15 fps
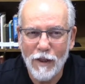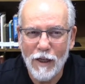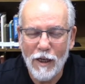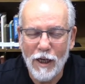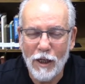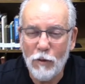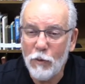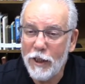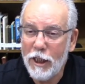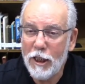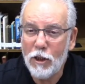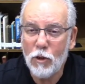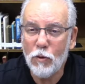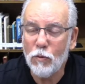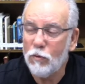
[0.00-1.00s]
And we
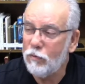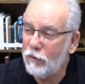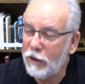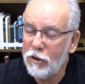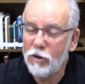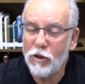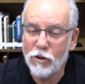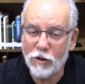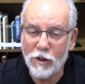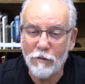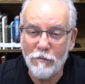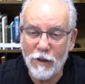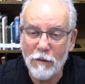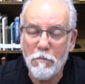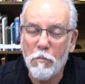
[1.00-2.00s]
need to, this is the
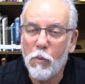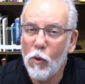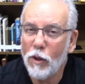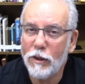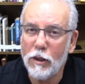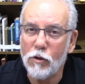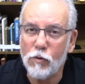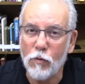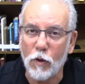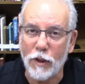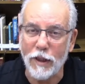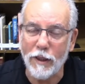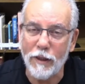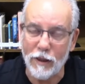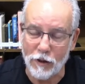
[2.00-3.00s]
importance for
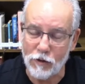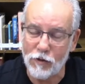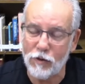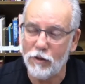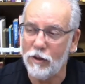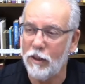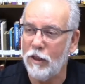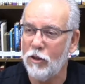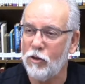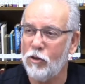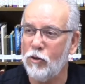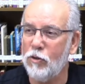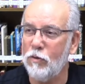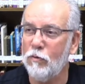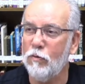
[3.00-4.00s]
this, is
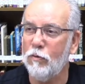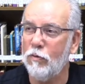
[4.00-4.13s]
to